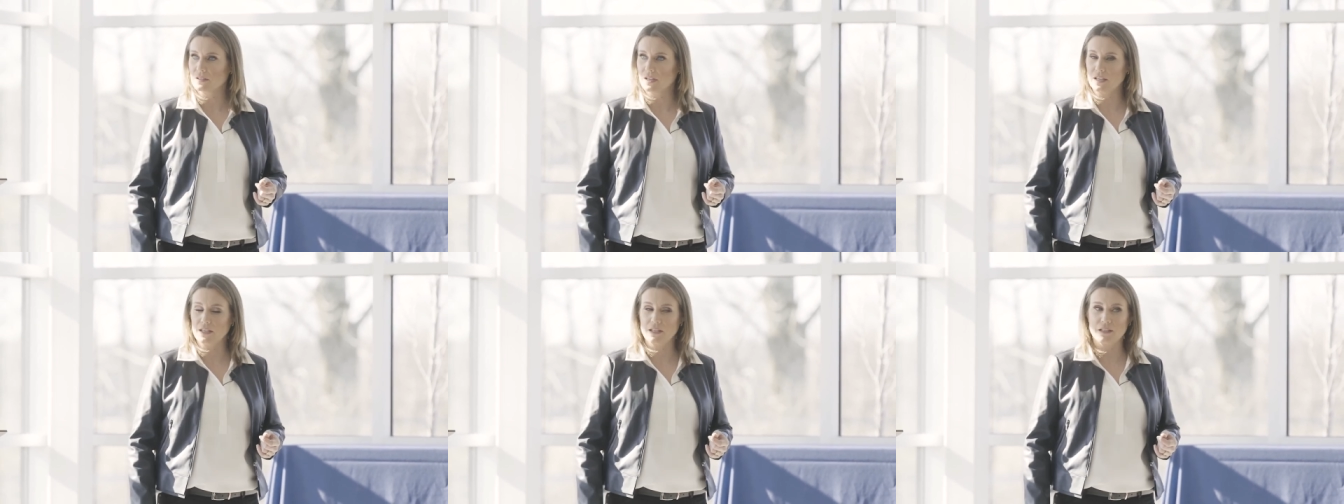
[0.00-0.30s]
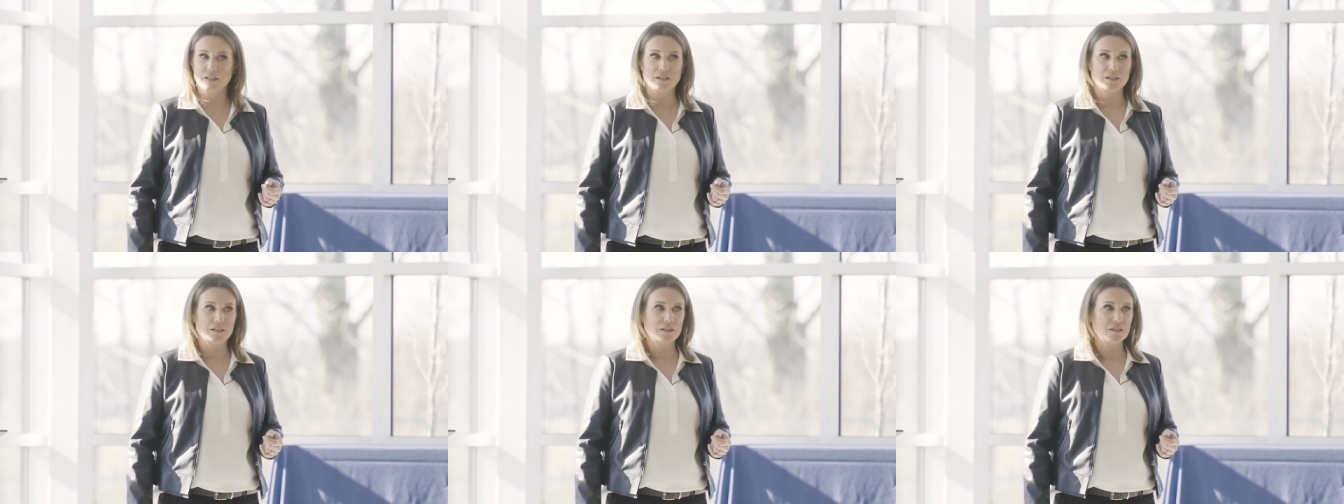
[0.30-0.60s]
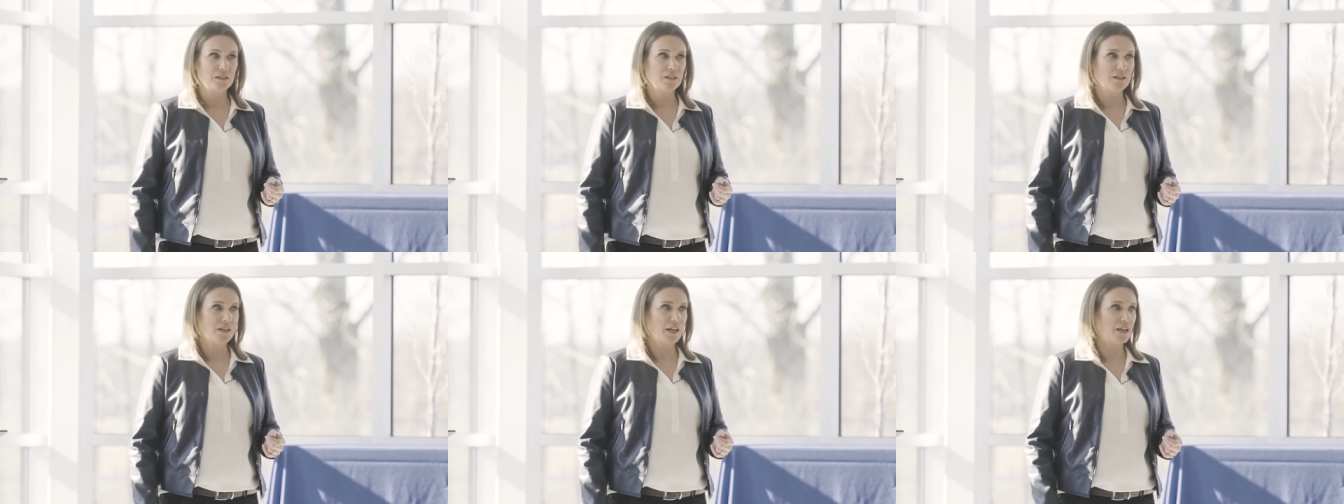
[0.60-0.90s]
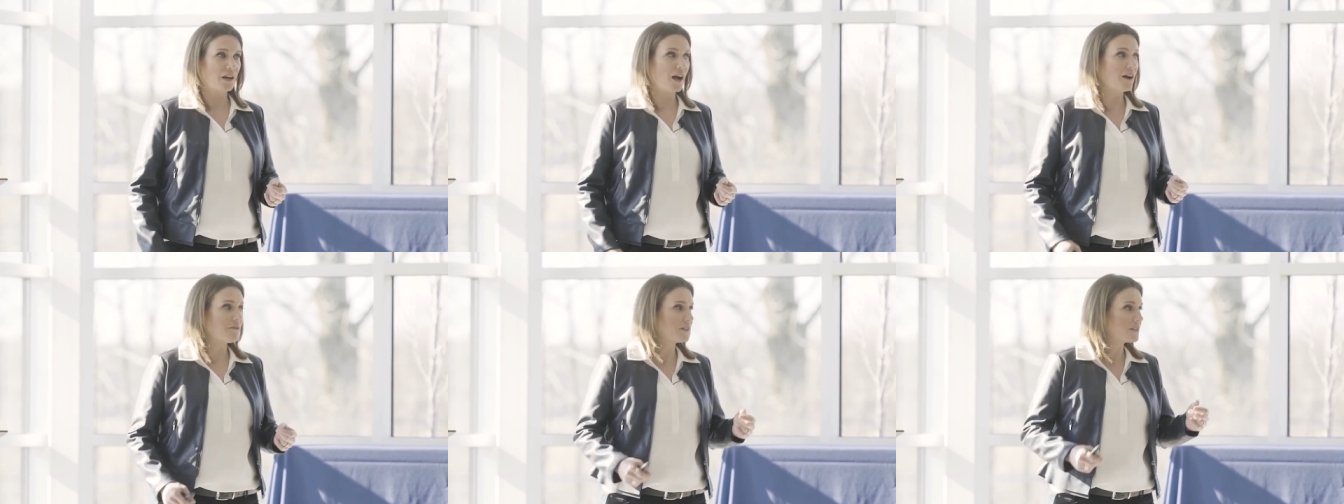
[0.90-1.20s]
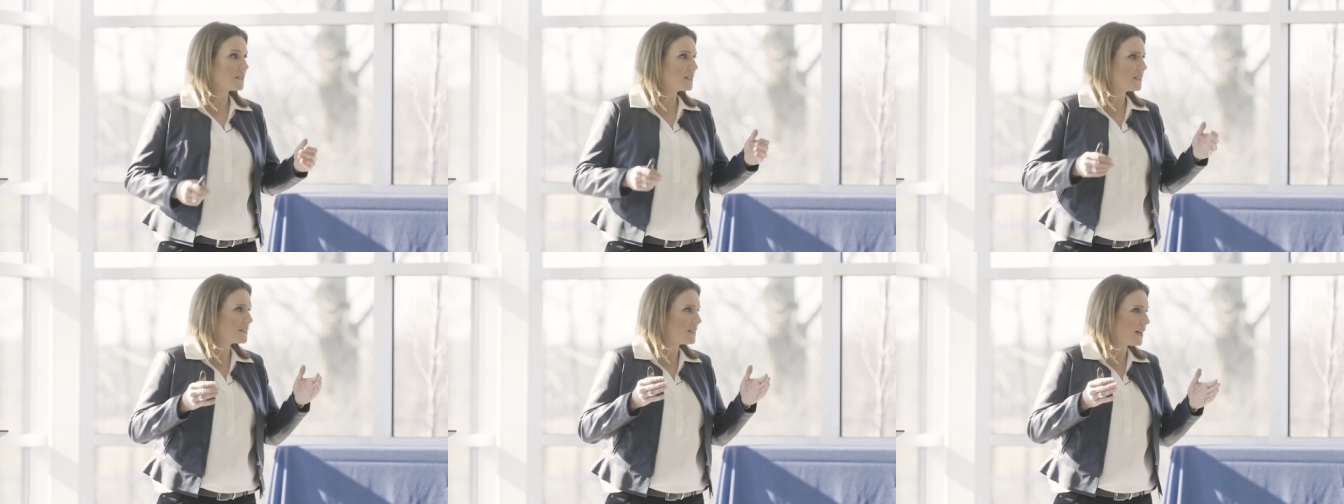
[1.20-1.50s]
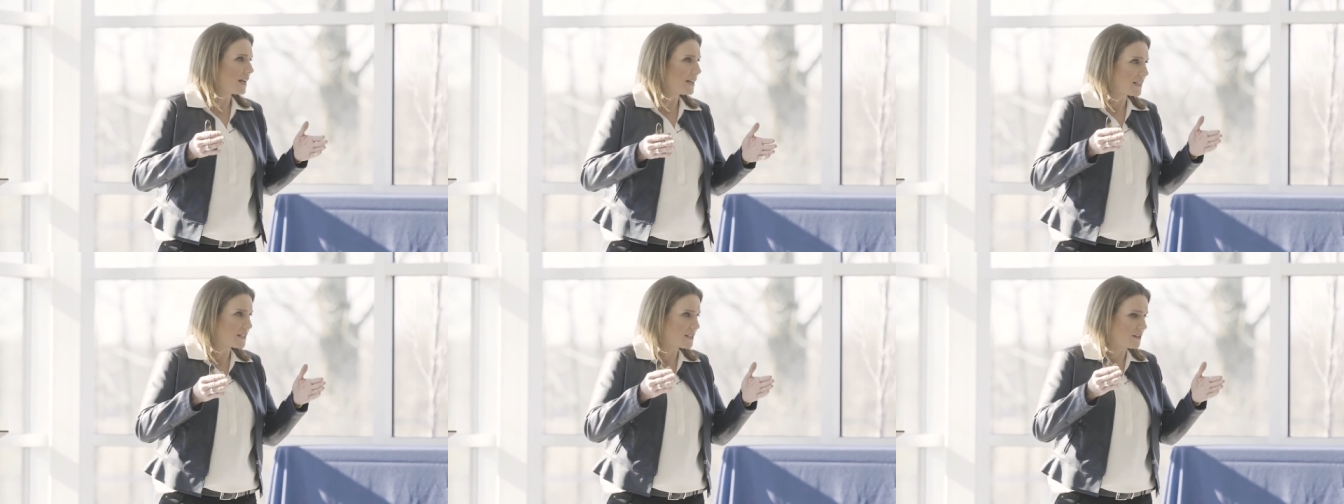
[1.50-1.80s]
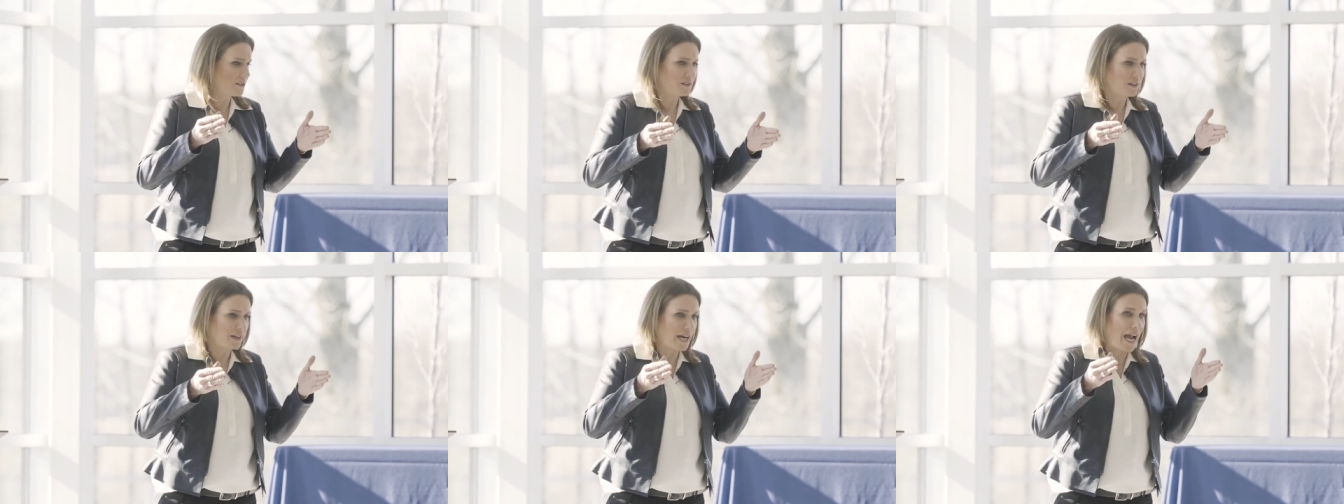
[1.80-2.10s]
okay? And obviously it's not
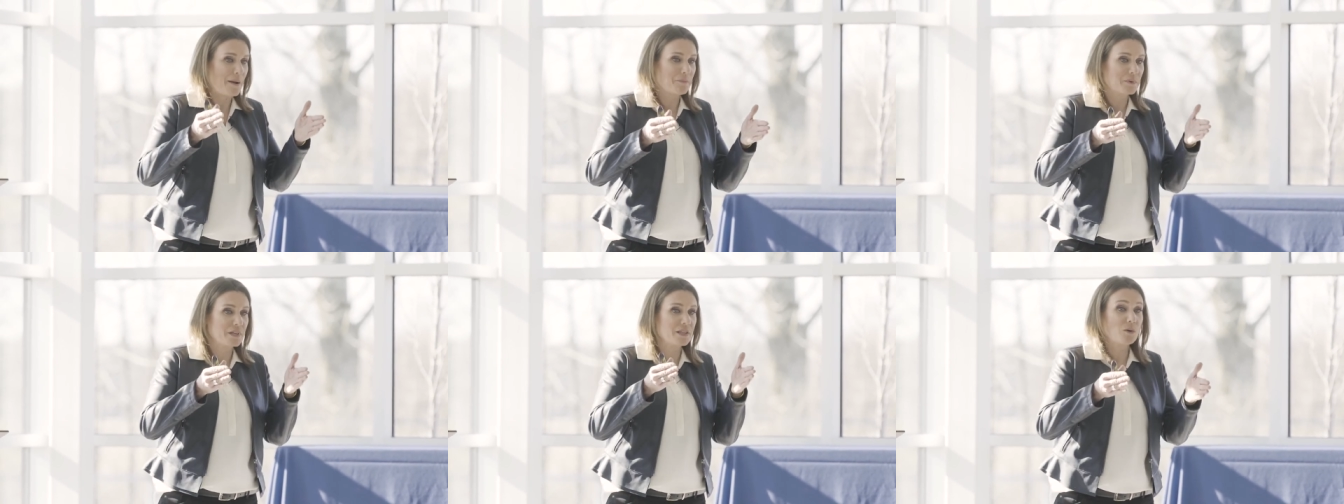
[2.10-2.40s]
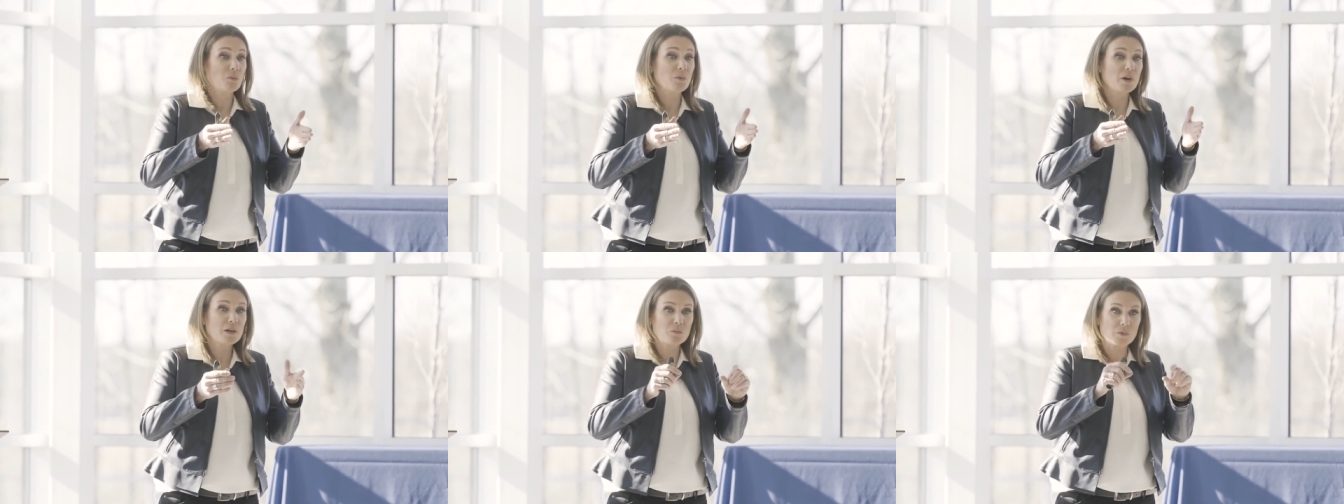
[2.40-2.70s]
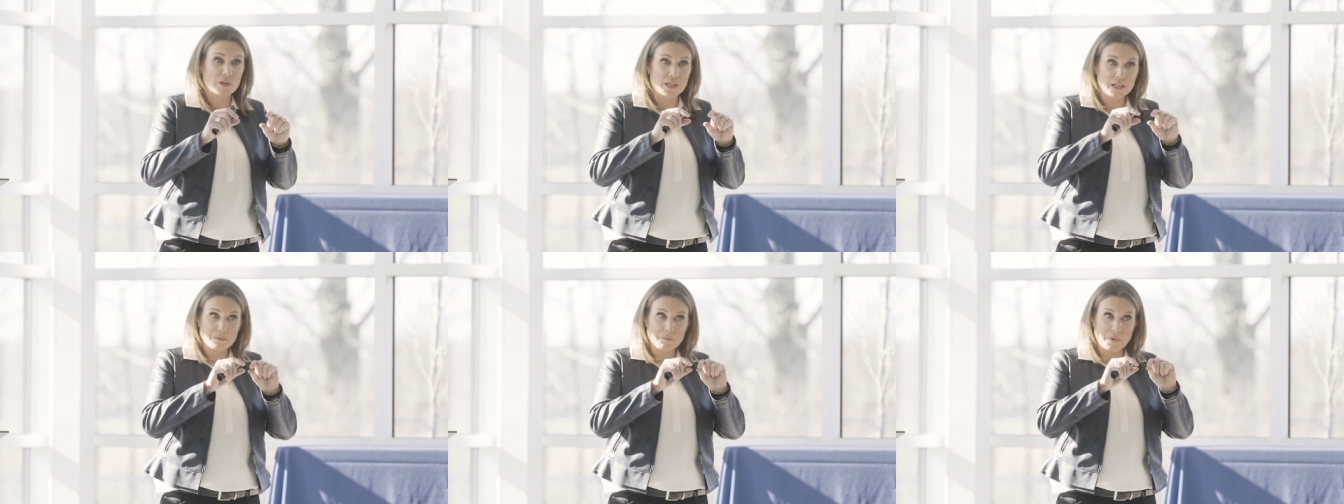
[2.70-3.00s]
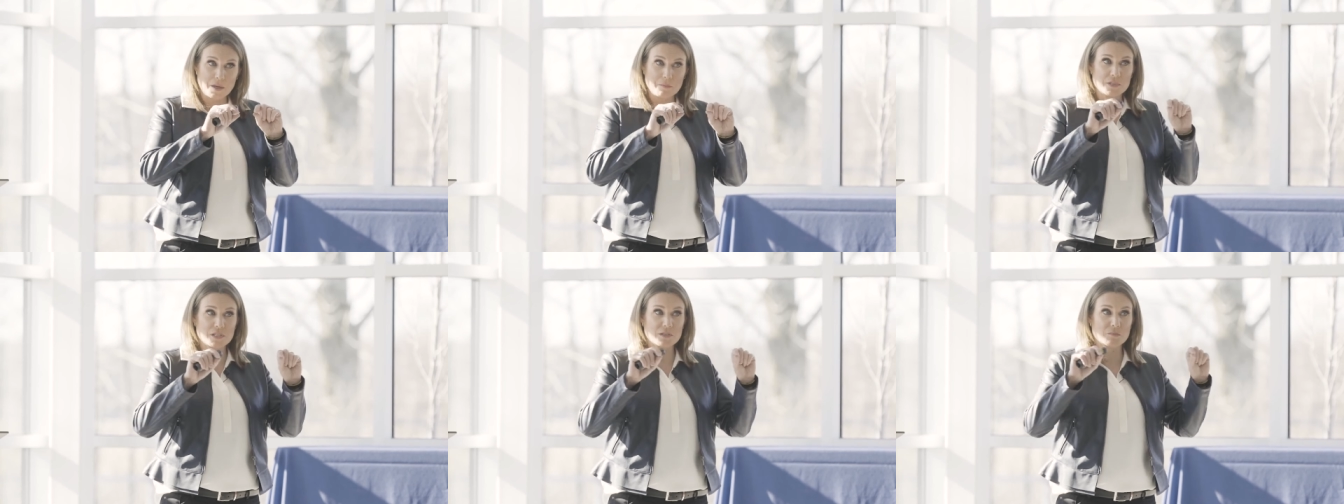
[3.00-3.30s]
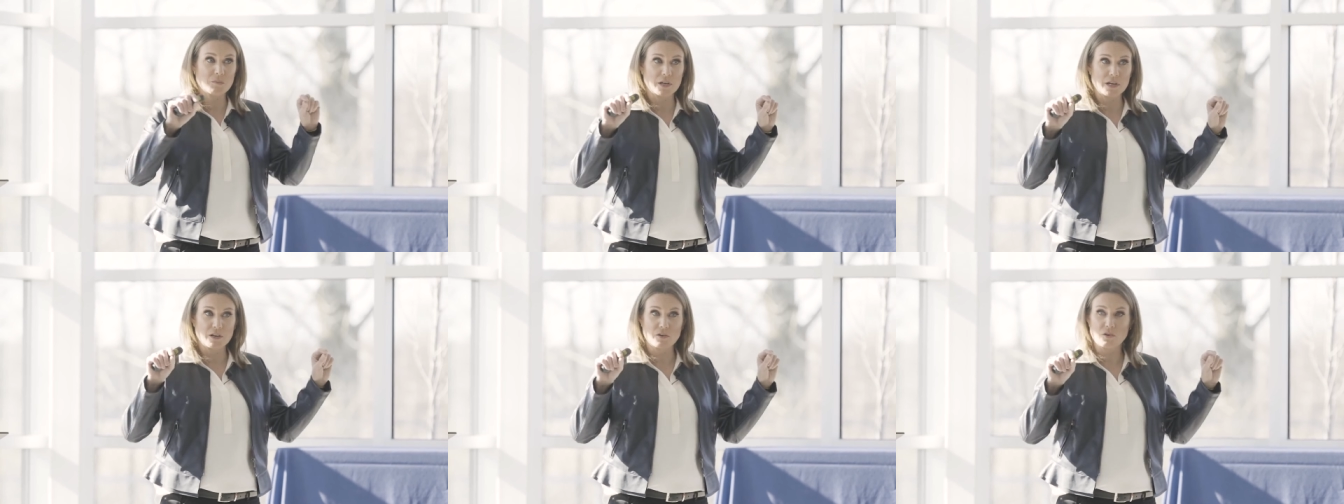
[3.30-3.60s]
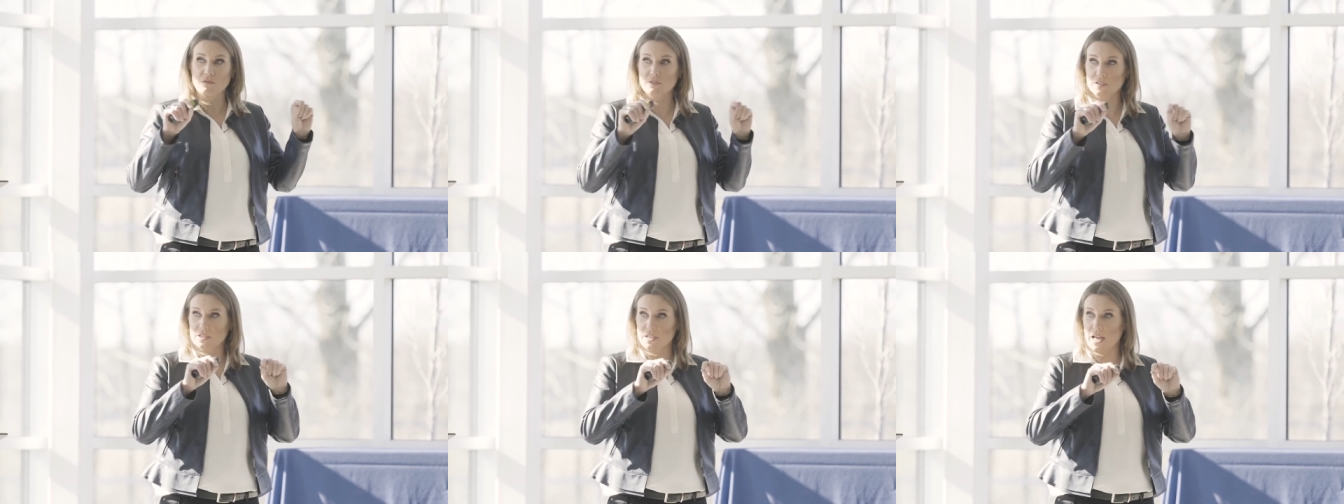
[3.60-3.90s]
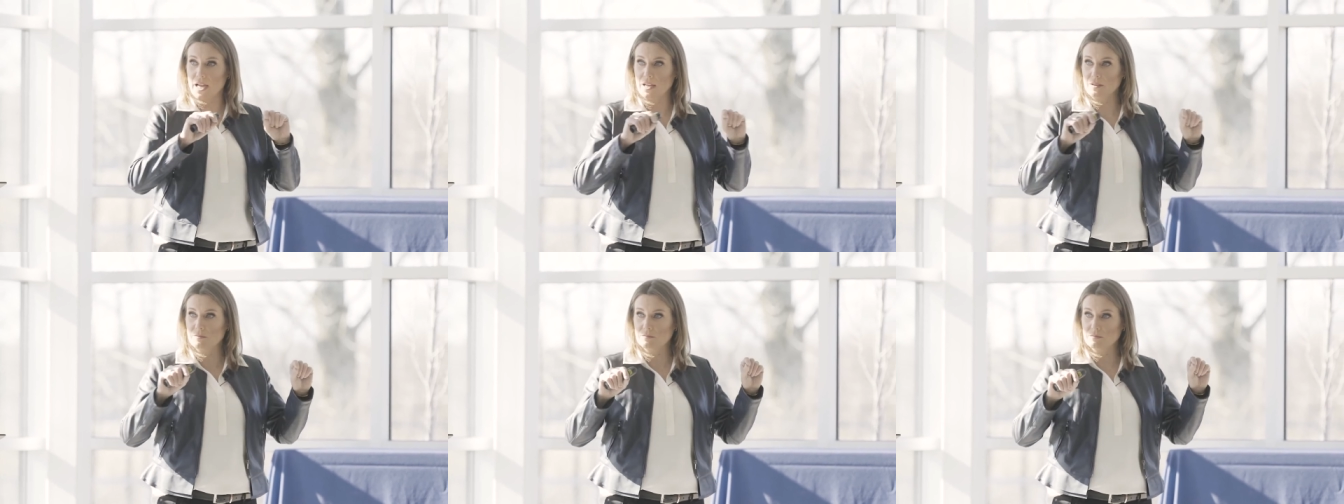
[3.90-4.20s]
necessarily gonna happen in the 1 week, might be spread out over
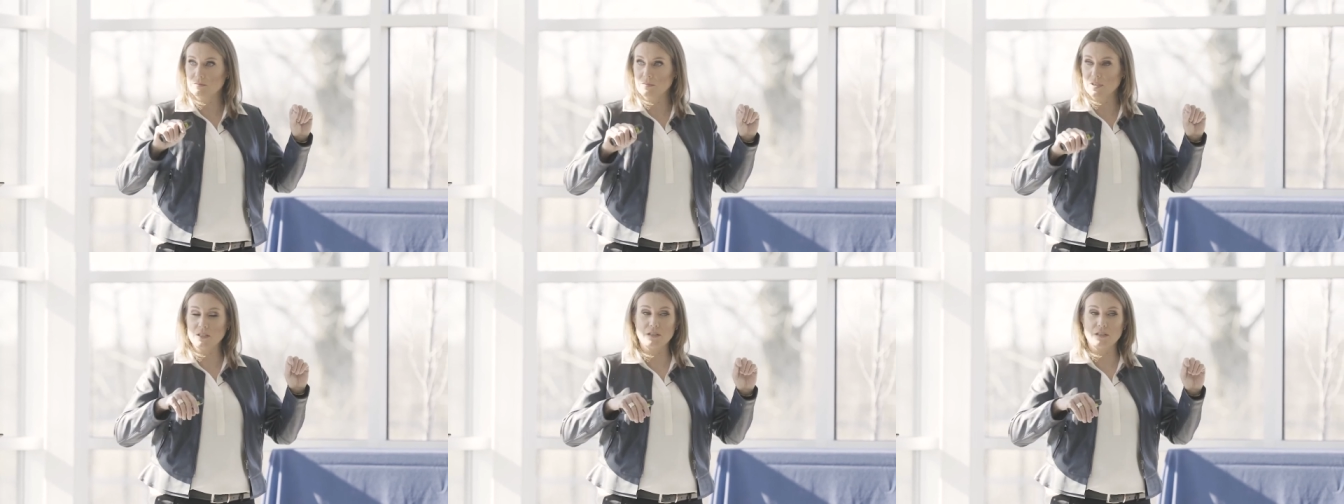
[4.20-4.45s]
time,